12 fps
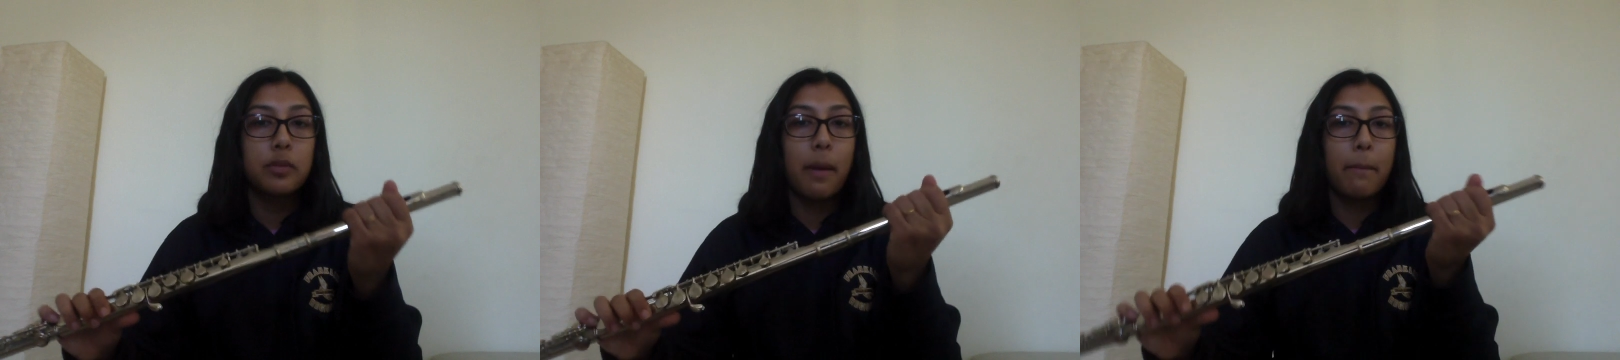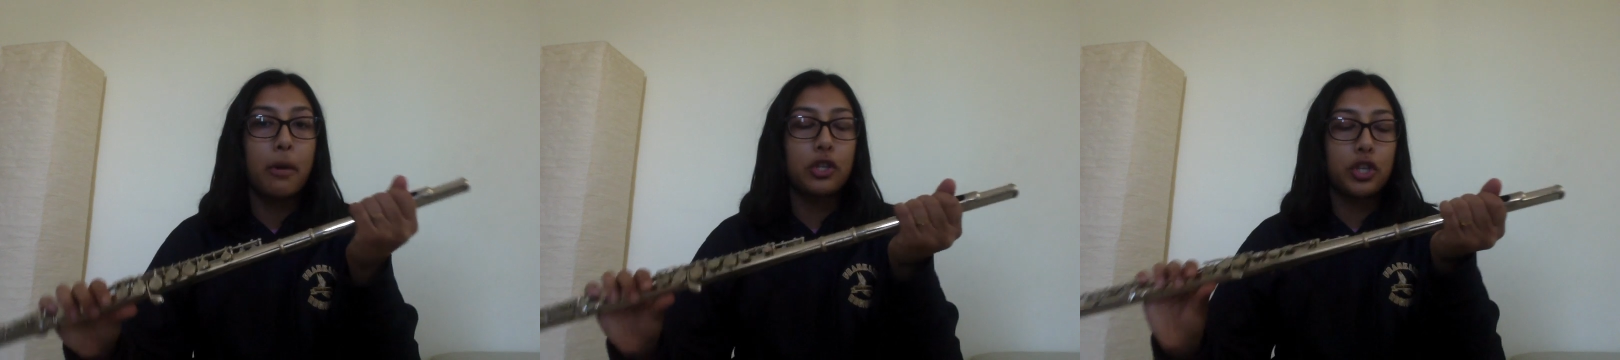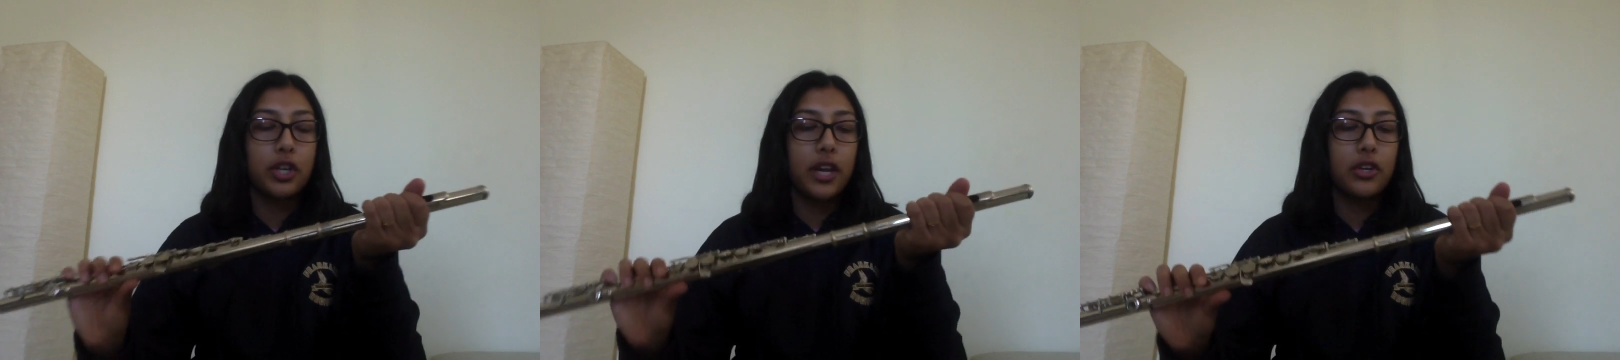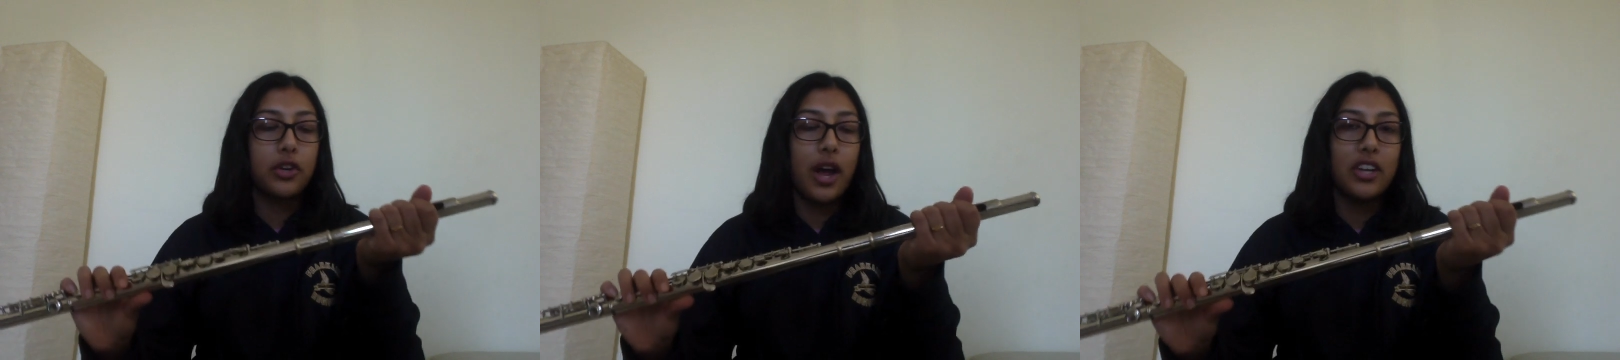by pushing in
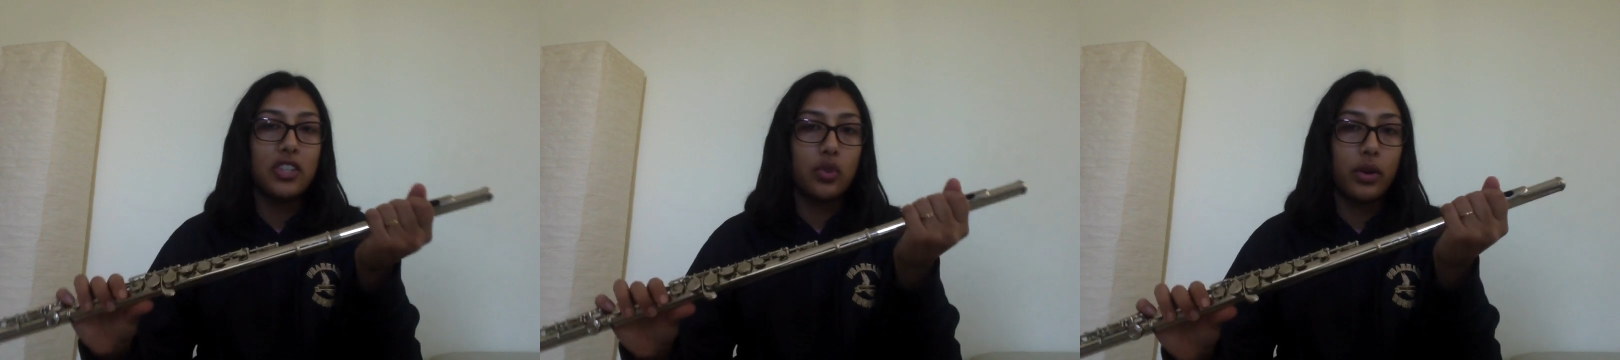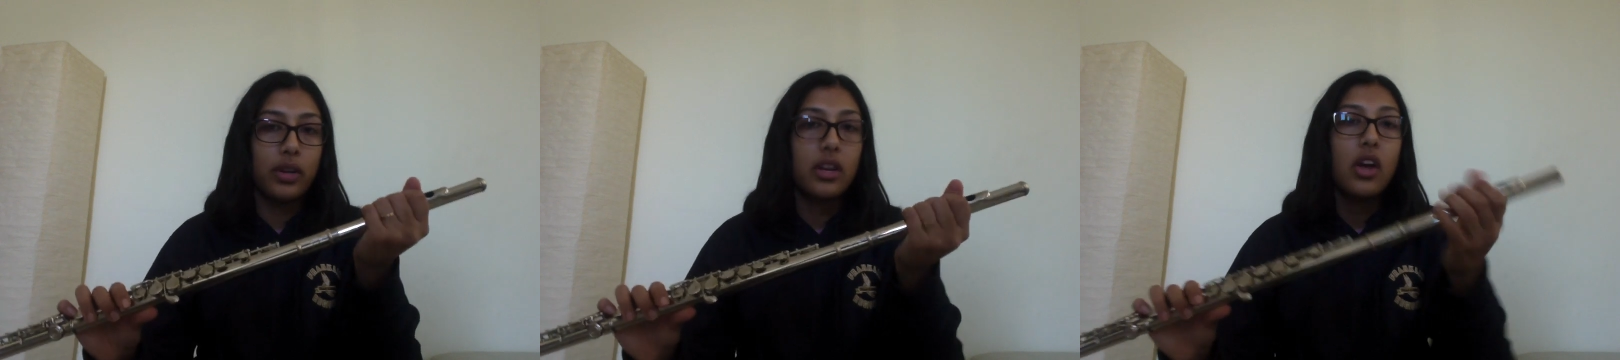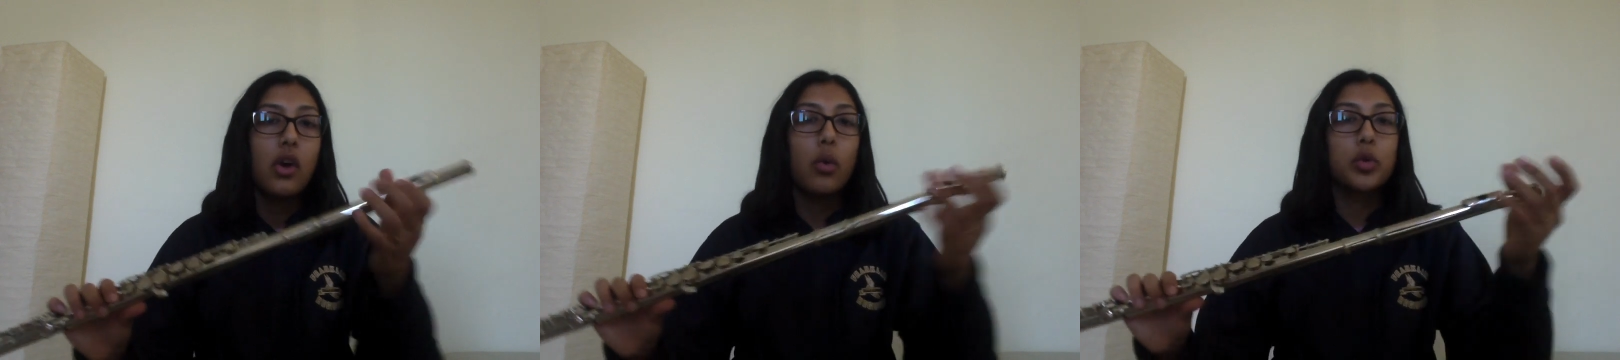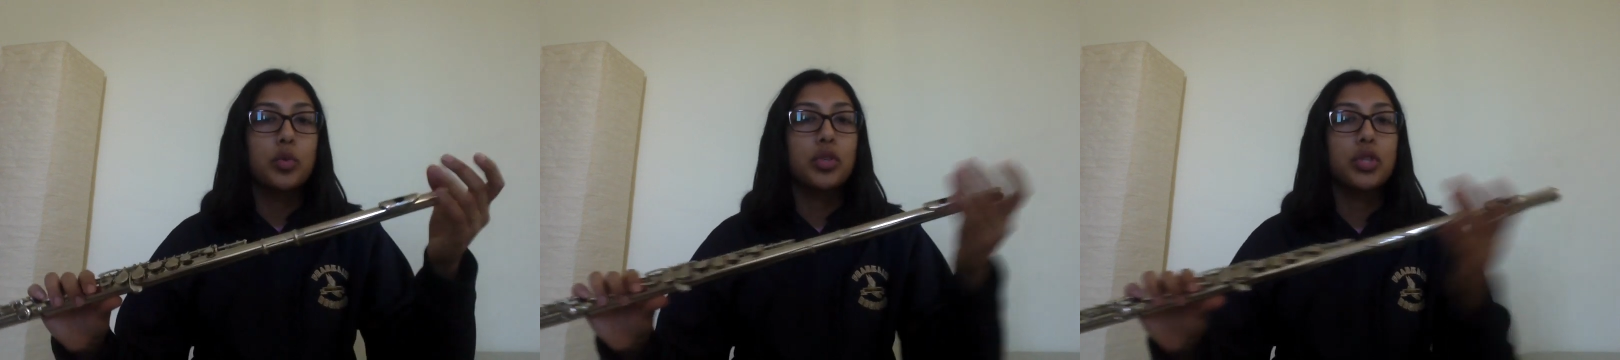your head joint,
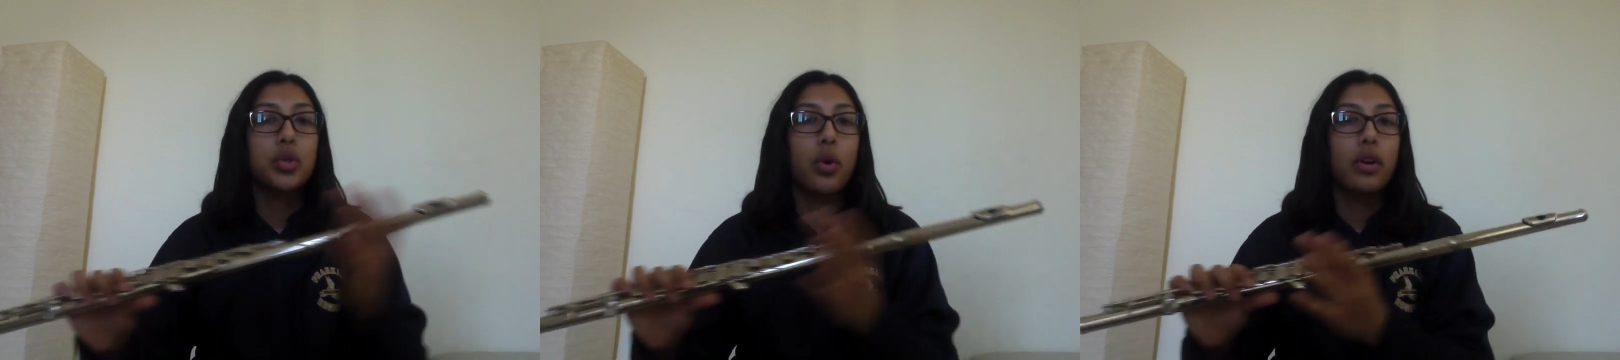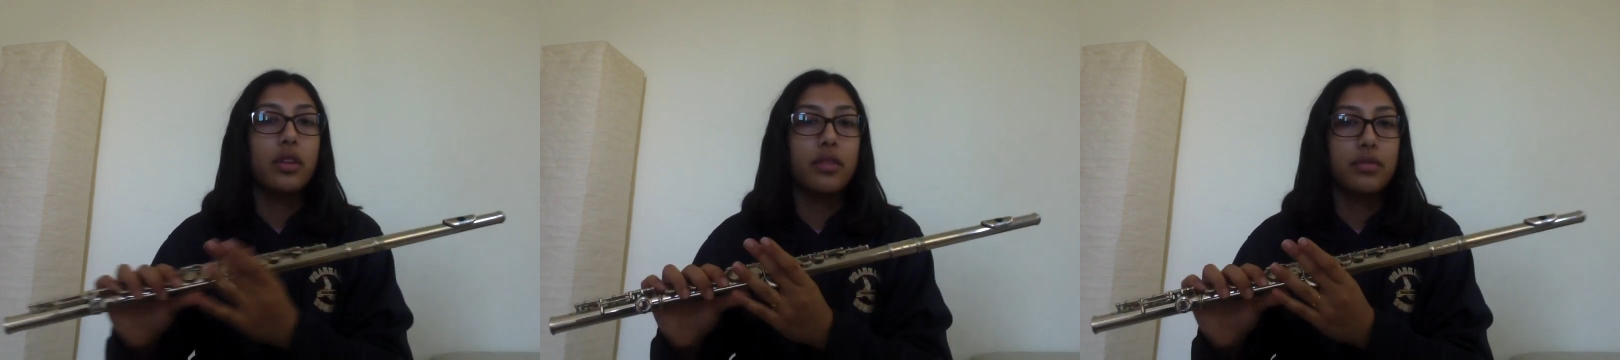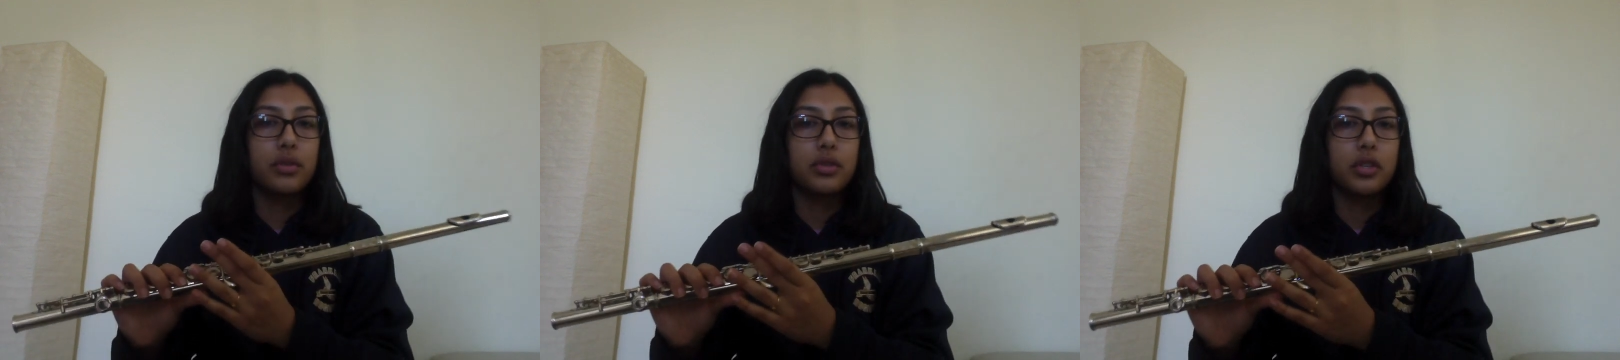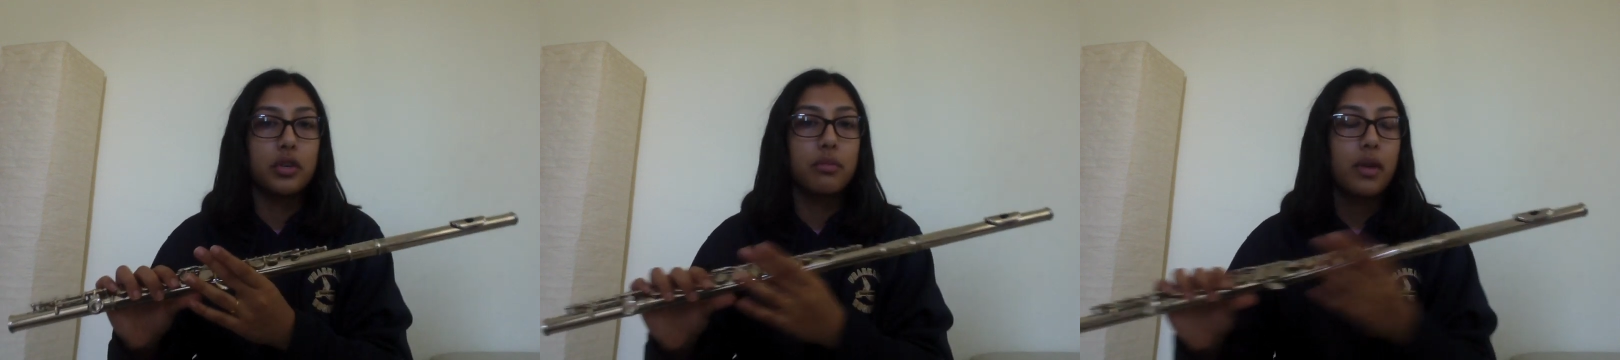which will shorten the flute
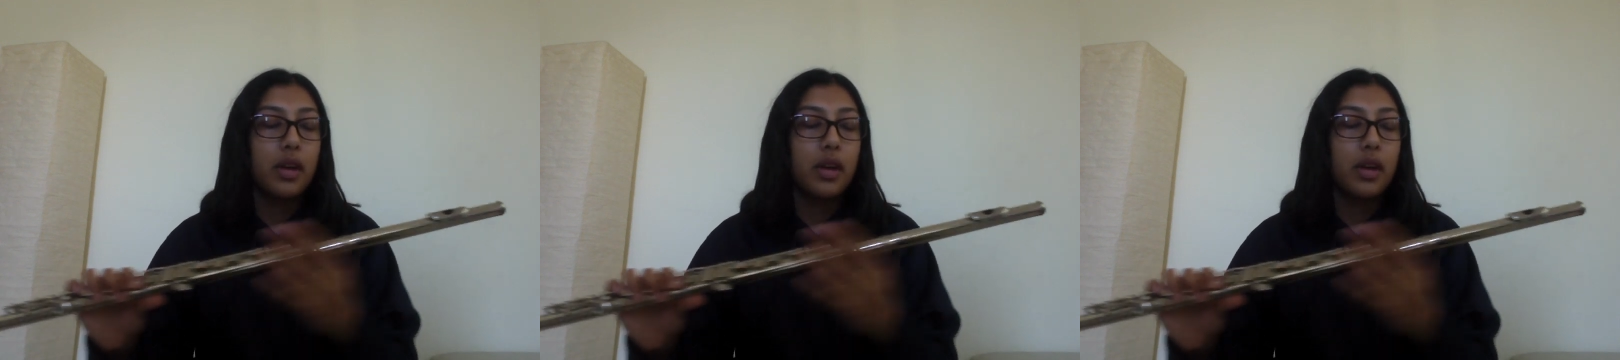tube.